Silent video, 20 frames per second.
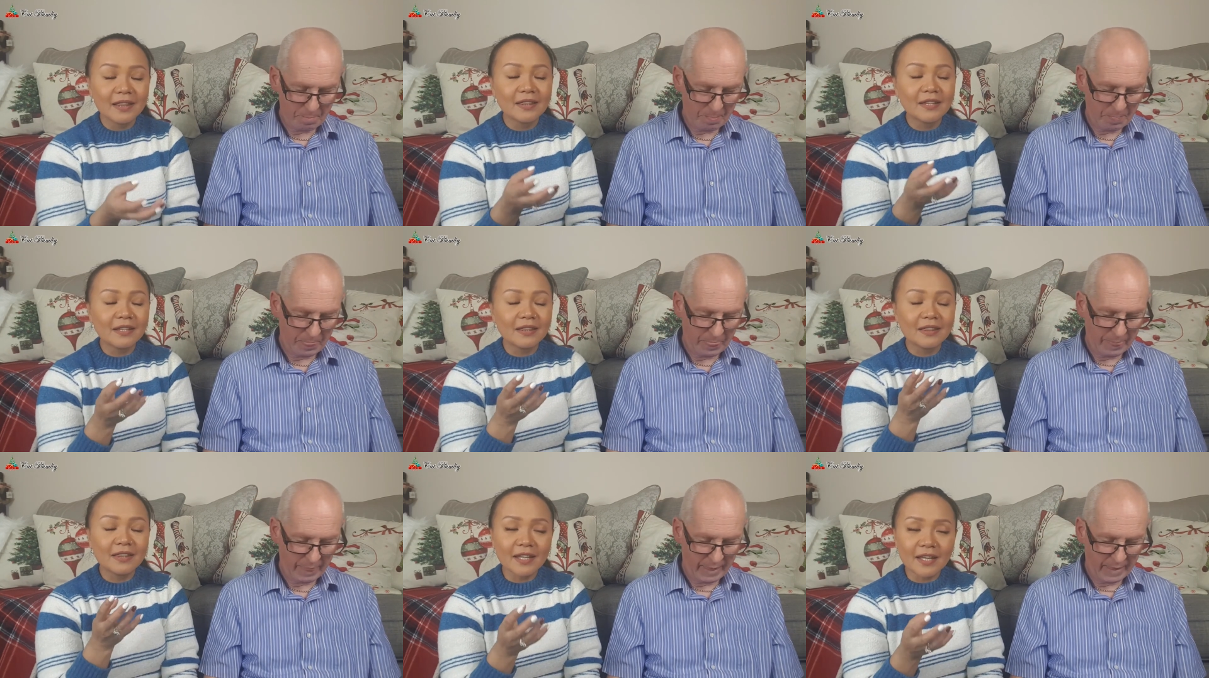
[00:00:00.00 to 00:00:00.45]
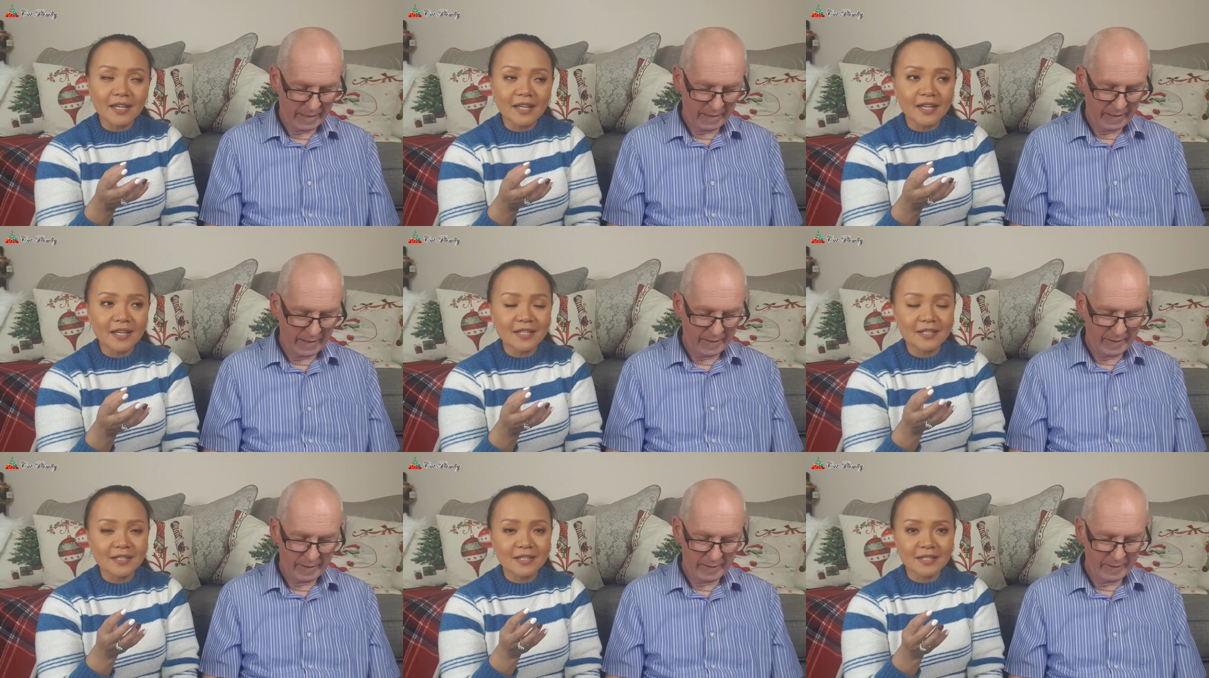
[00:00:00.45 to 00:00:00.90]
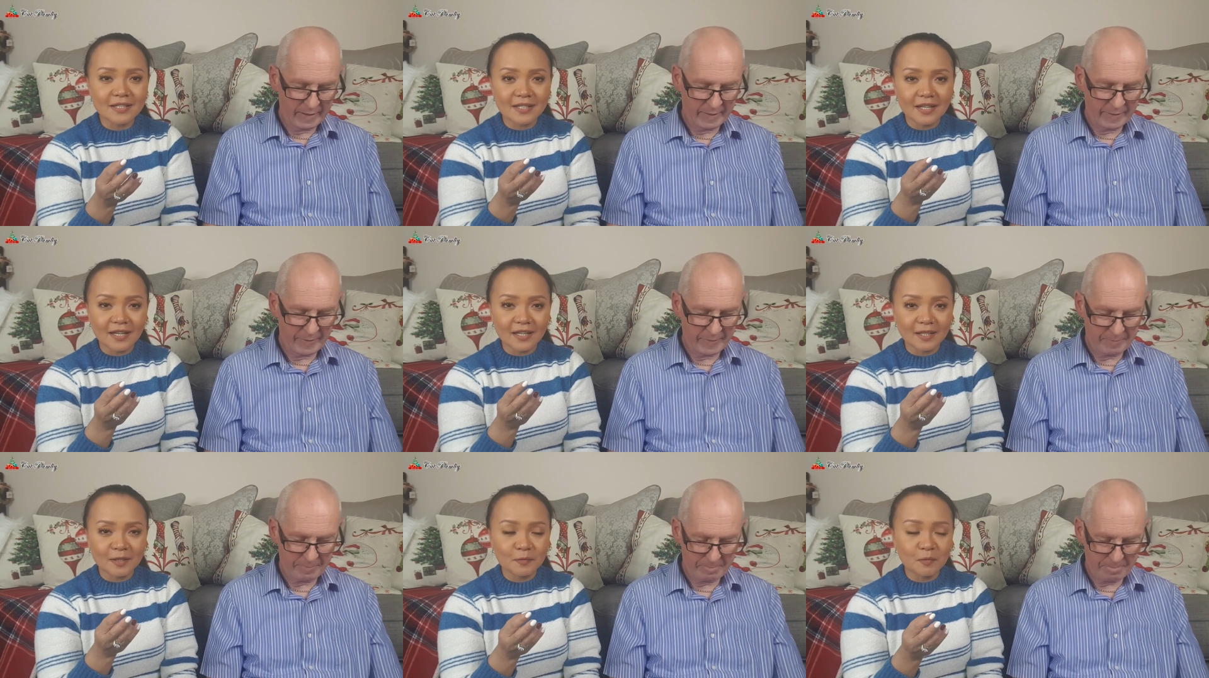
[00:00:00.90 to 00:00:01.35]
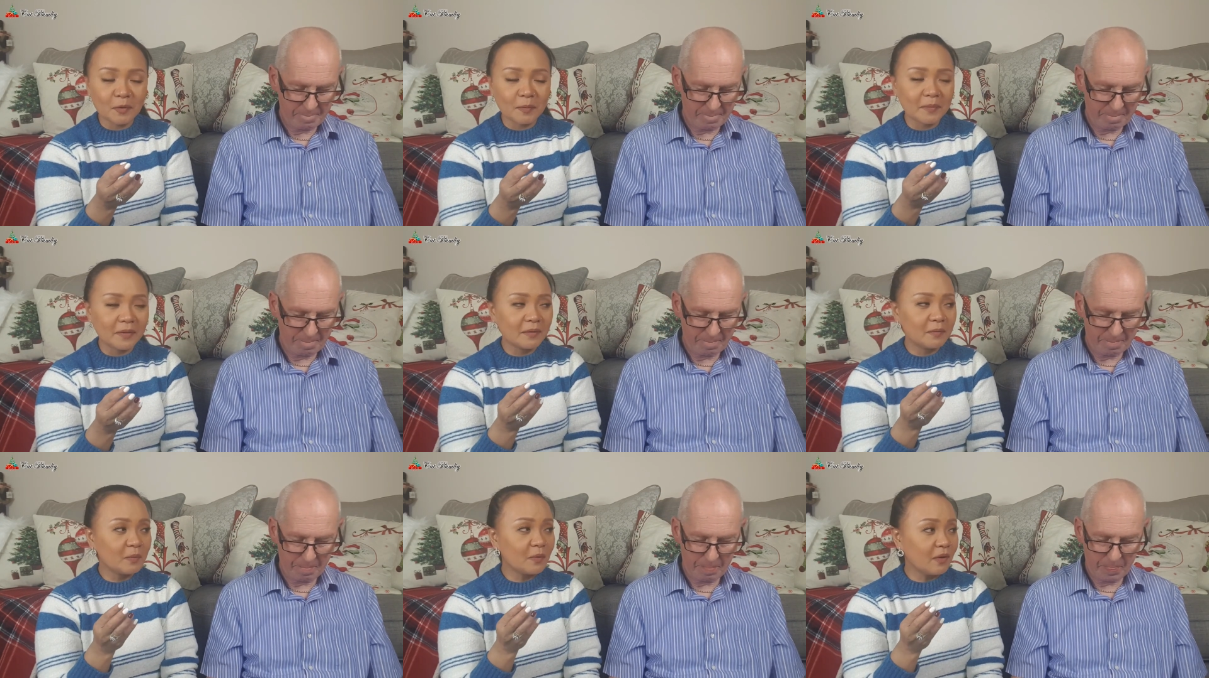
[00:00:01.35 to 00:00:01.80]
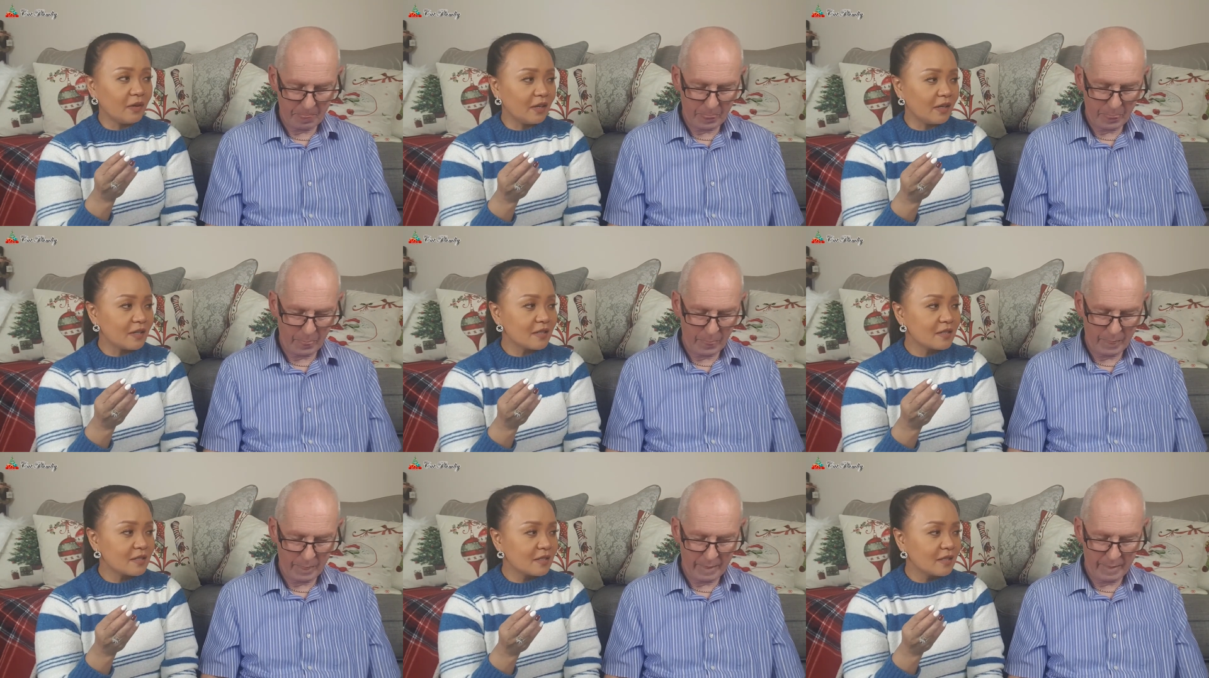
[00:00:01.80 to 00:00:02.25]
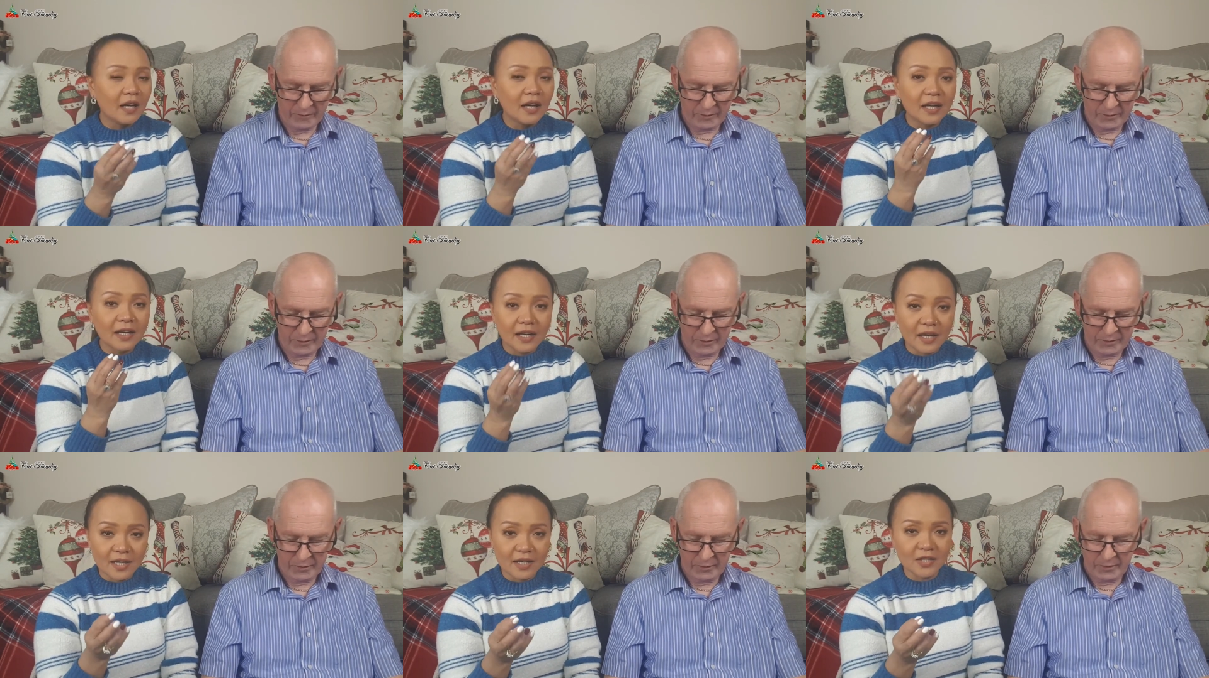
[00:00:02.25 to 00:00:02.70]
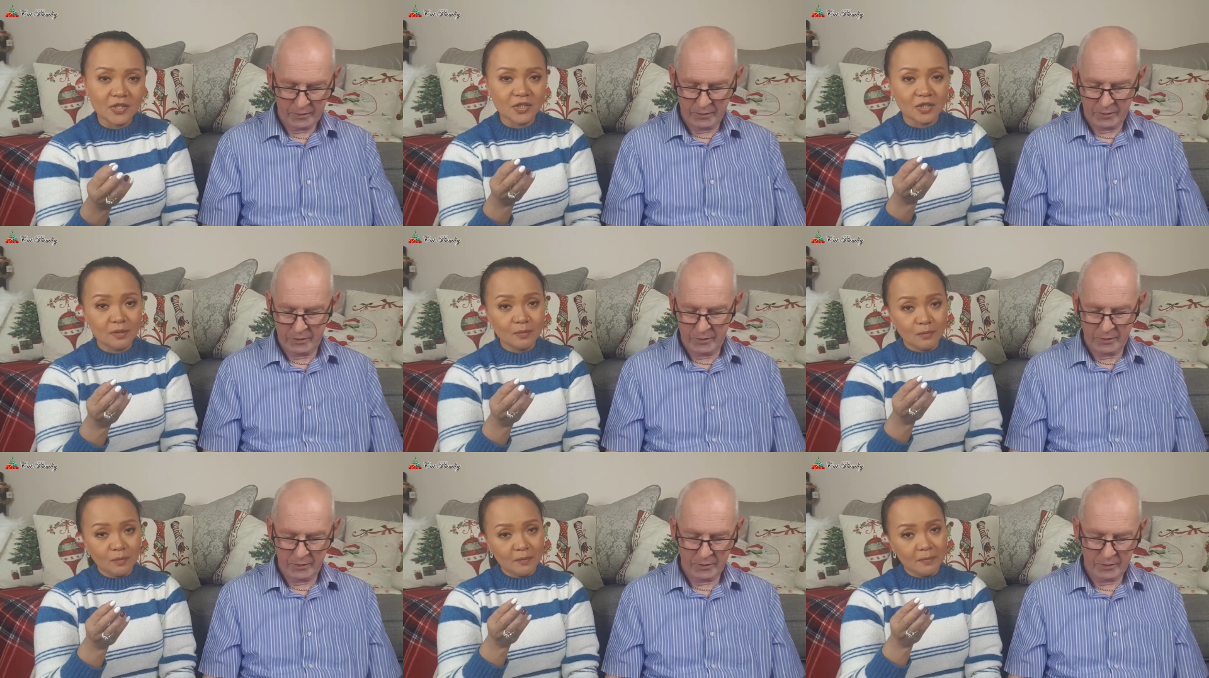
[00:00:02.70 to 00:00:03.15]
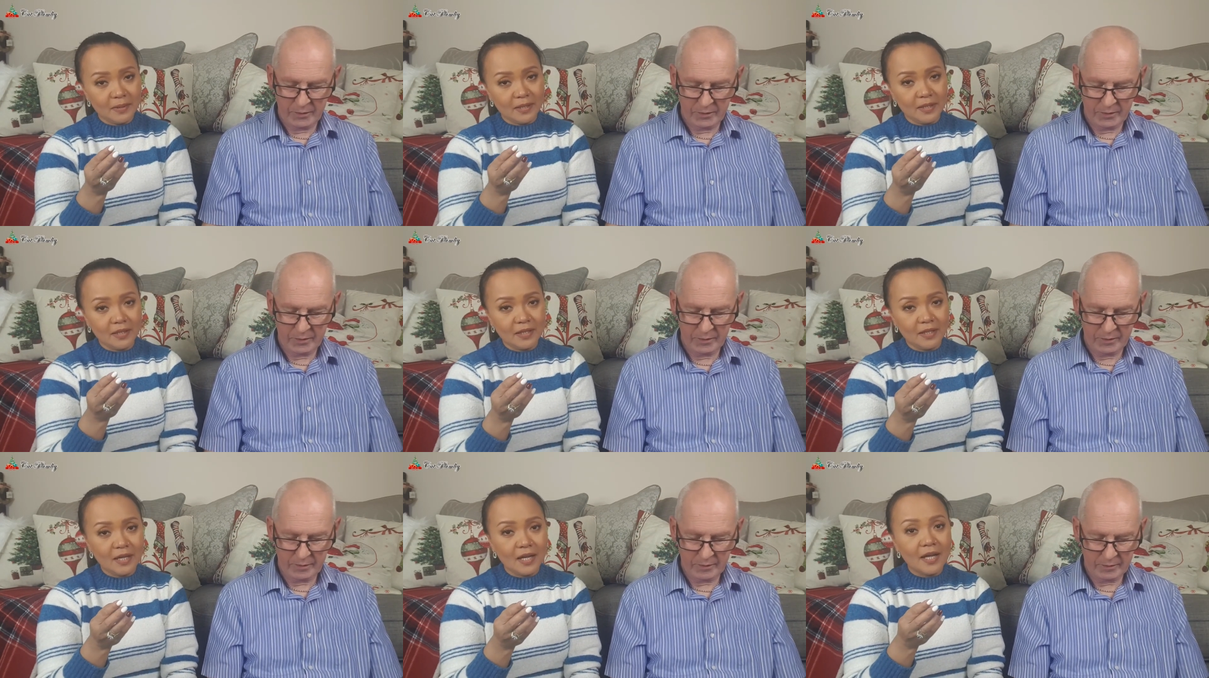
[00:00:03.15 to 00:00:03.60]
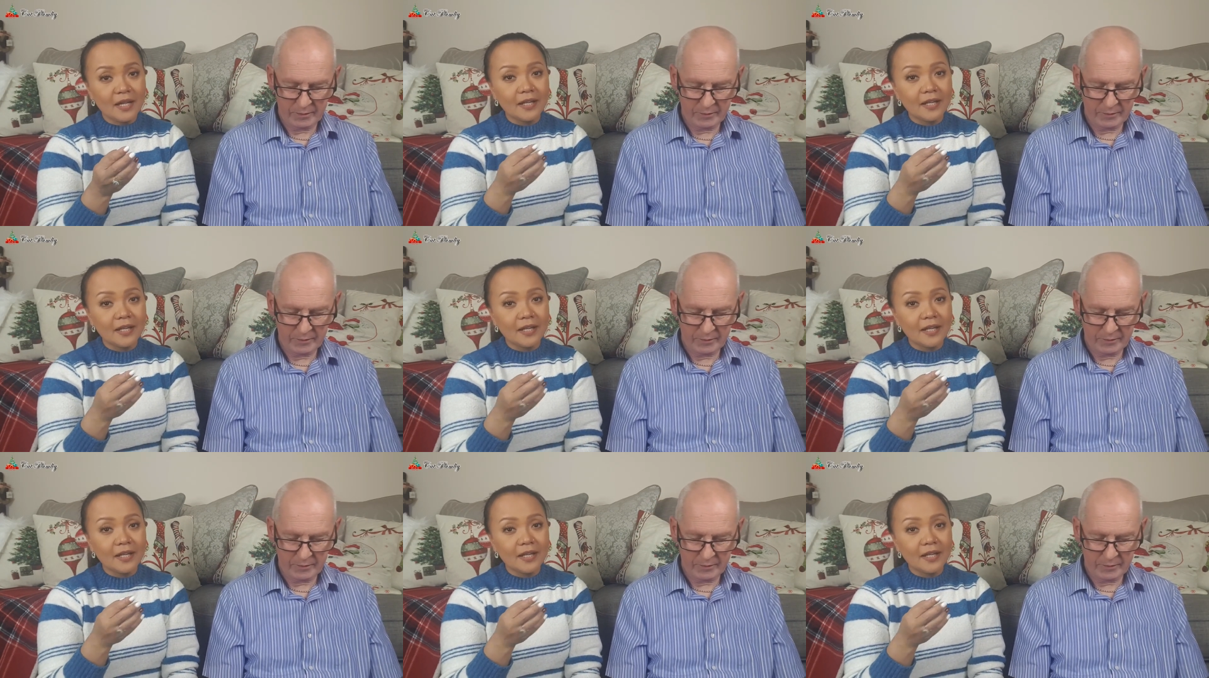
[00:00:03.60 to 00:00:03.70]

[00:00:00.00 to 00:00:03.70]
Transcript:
Speaker 1: The thing is, this naked woman was an Asian woman.